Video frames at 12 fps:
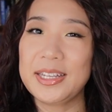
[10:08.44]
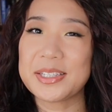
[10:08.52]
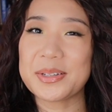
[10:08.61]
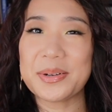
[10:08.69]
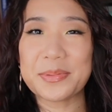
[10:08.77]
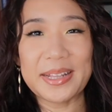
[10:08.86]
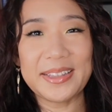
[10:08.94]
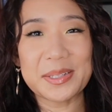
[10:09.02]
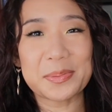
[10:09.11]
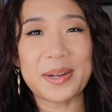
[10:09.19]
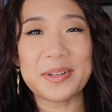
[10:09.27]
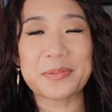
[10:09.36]
So I read
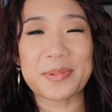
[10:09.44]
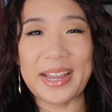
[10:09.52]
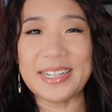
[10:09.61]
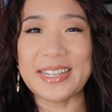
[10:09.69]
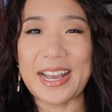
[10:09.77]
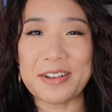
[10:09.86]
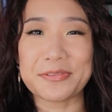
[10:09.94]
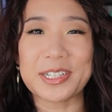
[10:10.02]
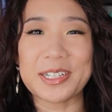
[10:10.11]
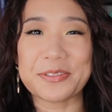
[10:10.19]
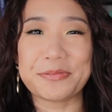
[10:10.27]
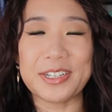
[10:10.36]
this one right
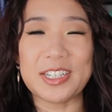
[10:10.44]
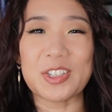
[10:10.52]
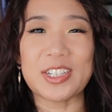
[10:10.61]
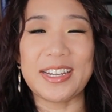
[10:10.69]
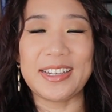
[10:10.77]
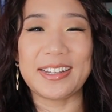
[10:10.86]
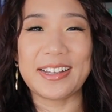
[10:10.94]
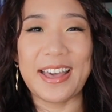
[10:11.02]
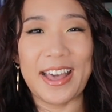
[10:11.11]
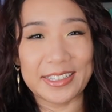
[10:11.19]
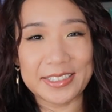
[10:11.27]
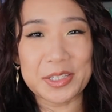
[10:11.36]
after finishing
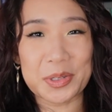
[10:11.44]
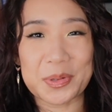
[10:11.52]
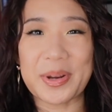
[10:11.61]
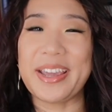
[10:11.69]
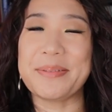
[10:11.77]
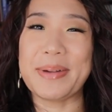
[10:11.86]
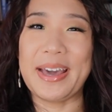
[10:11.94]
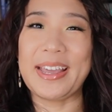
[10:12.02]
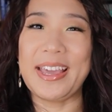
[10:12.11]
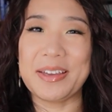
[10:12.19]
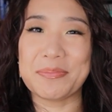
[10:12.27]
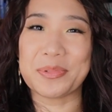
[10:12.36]
Agnes Grey by
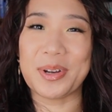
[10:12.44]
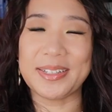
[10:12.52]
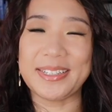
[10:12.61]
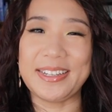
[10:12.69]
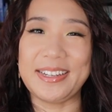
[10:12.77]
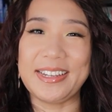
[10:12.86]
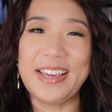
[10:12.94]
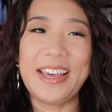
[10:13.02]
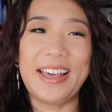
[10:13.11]
Anne Brontë,